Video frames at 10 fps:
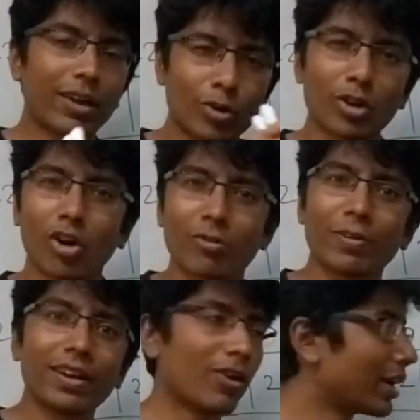I wrote a lot
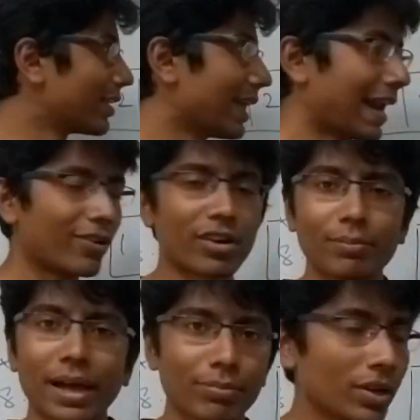of it down and then I
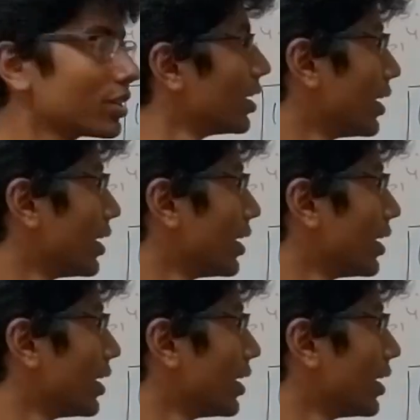dropped that, but